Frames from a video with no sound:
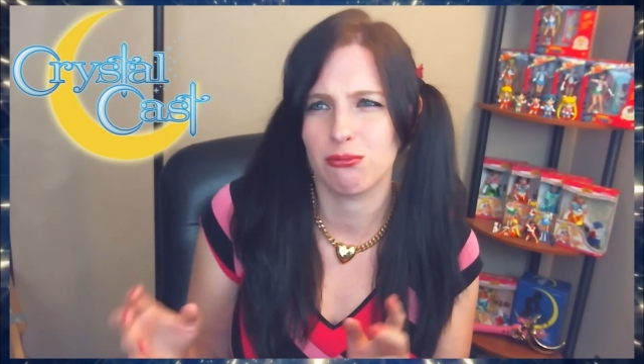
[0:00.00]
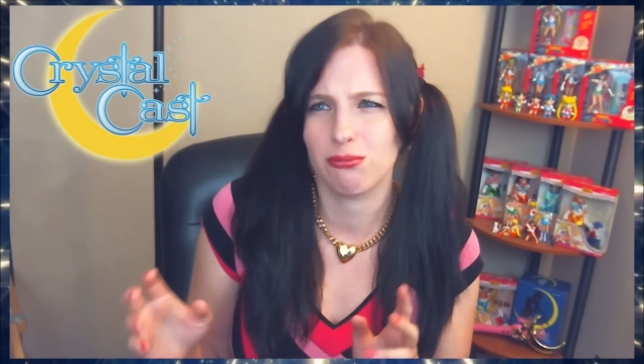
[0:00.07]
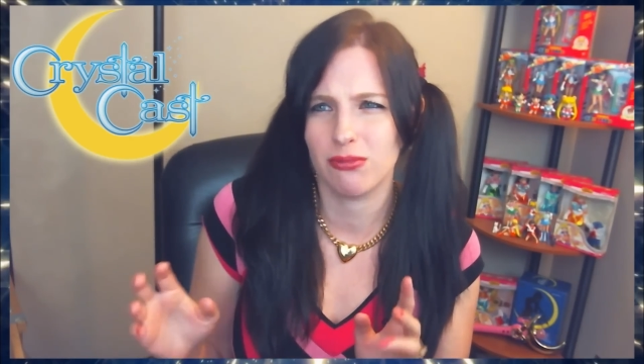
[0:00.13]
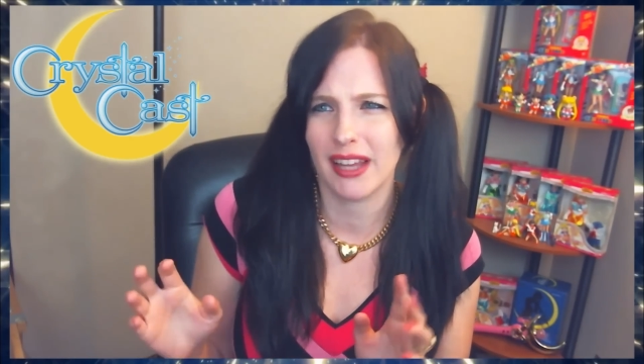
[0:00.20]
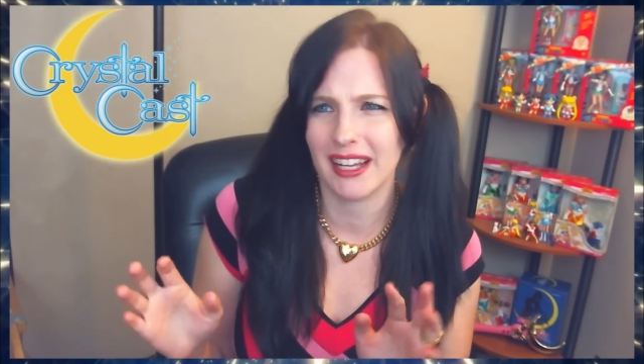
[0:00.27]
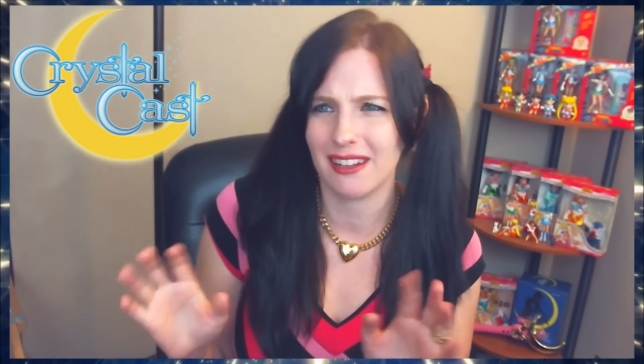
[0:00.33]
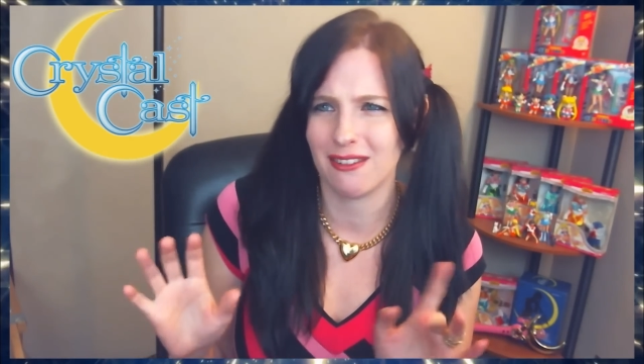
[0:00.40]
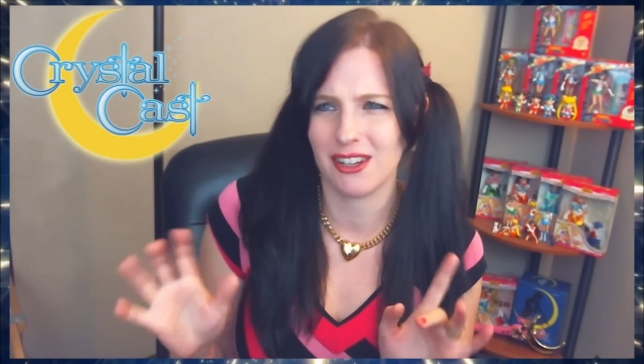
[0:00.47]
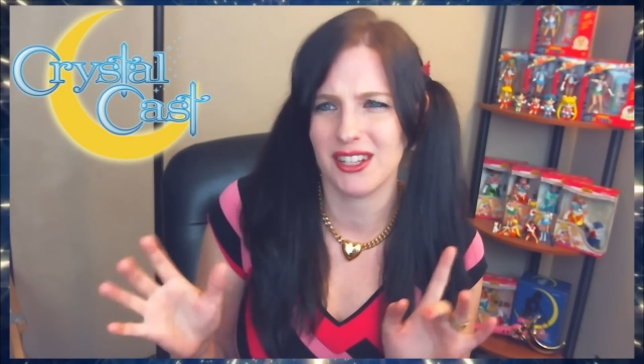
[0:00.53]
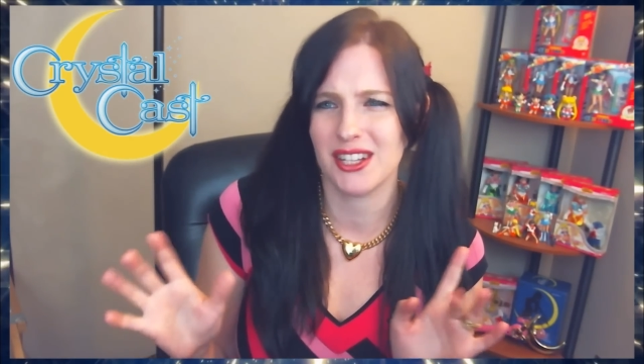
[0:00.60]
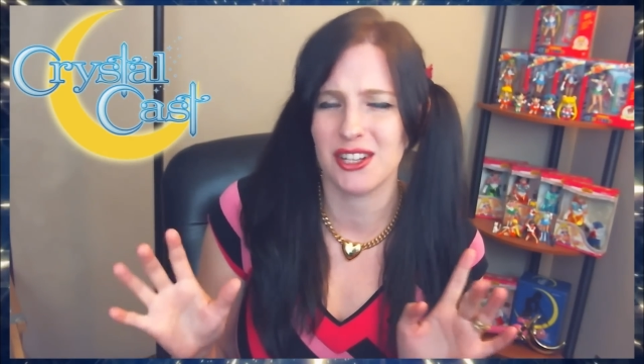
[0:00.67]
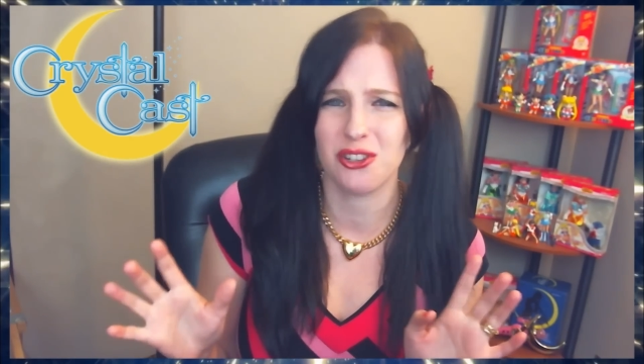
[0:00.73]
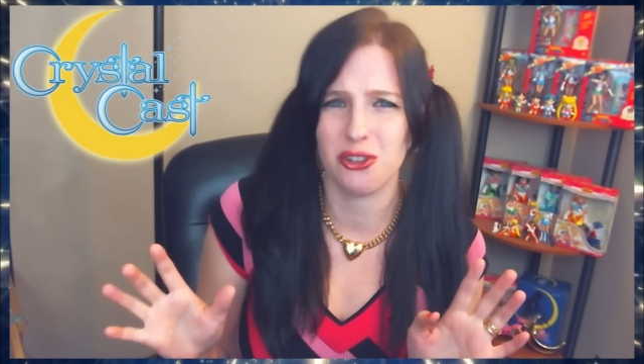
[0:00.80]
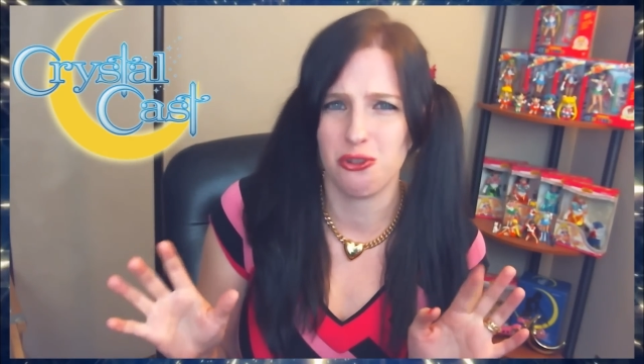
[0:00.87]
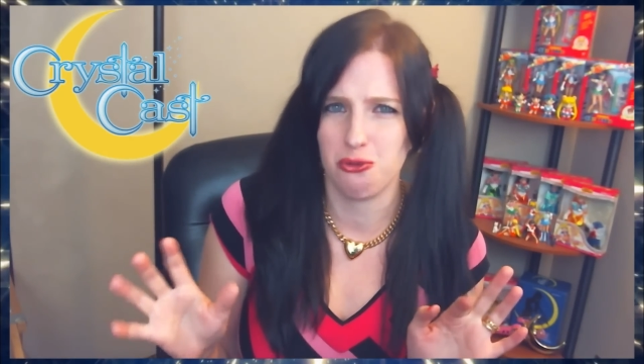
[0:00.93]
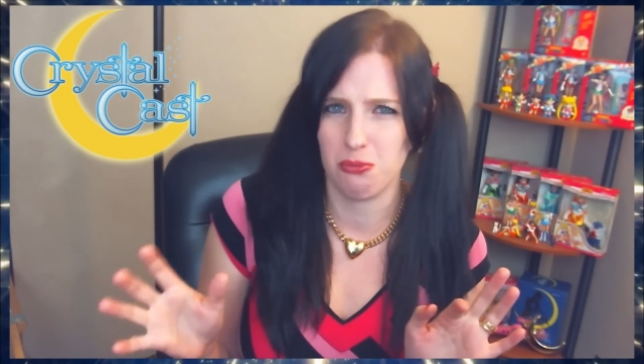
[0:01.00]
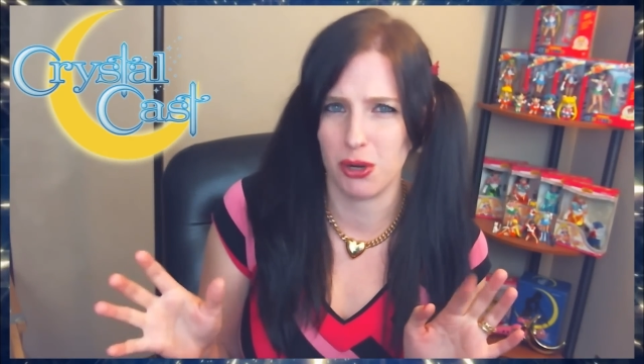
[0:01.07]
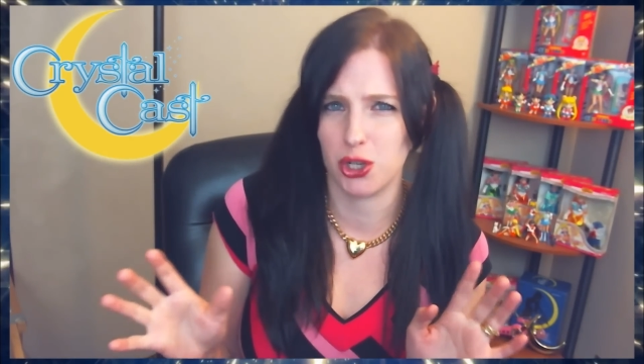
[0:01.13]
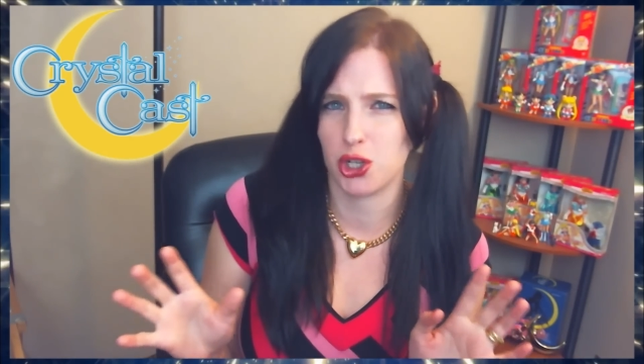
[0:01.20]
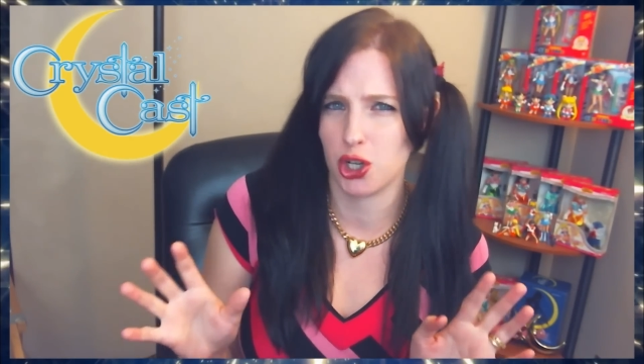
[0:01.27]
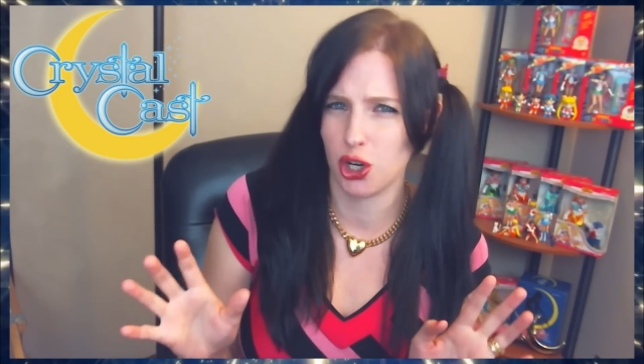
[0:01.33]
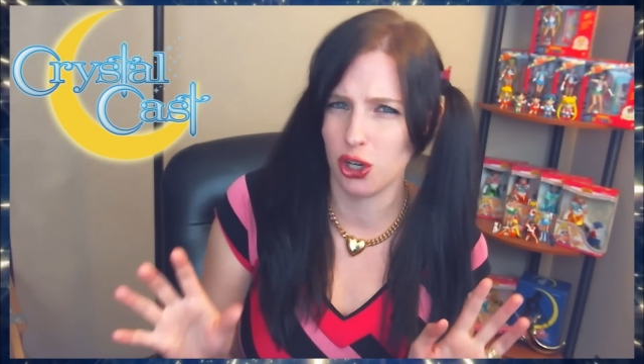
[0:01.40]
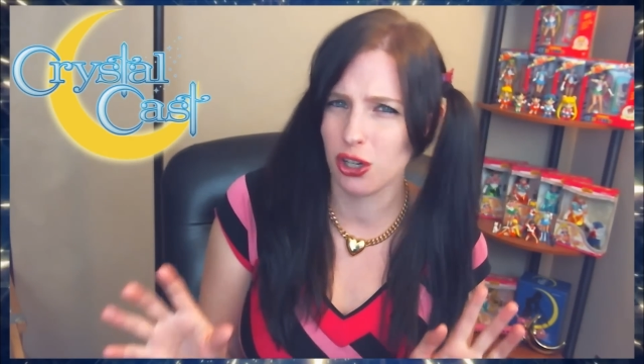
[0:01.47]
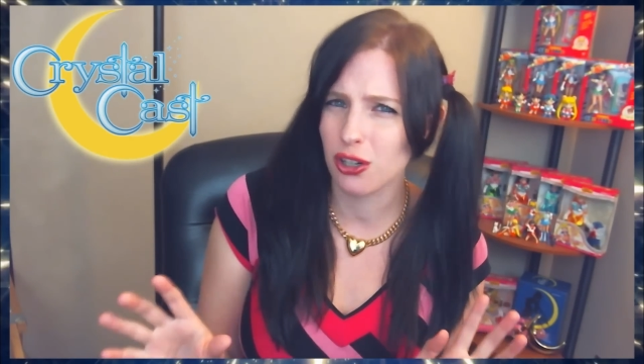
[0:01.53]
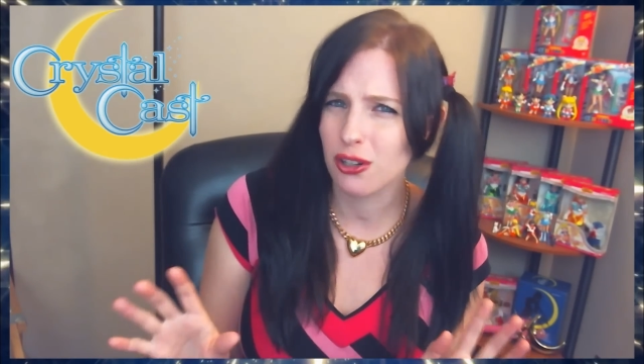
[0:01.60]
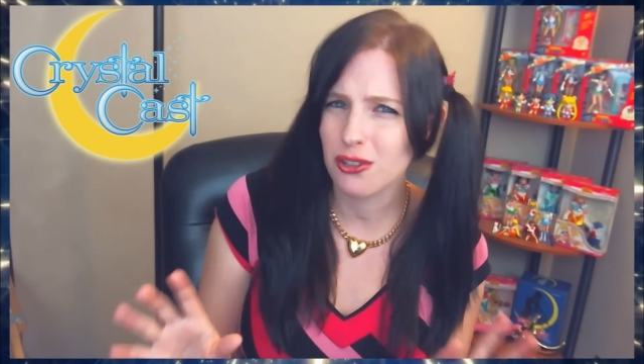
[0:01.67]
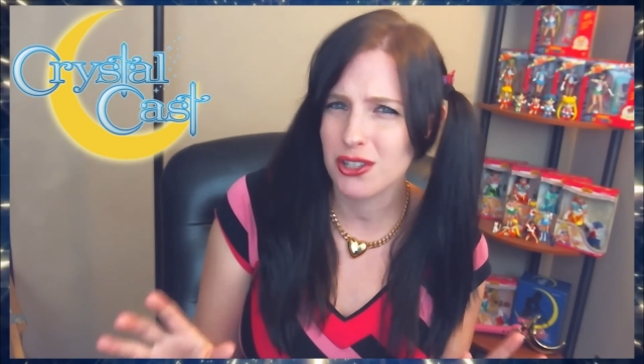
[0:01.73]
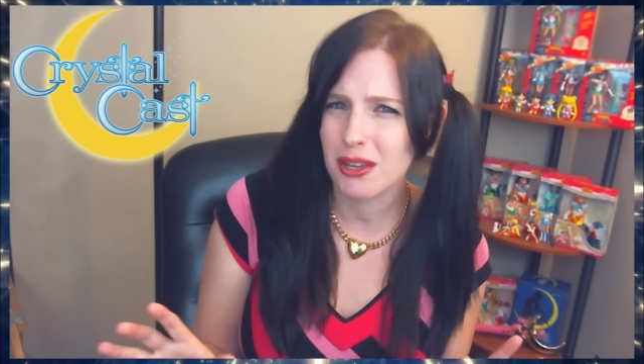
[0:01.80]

because it's too mature or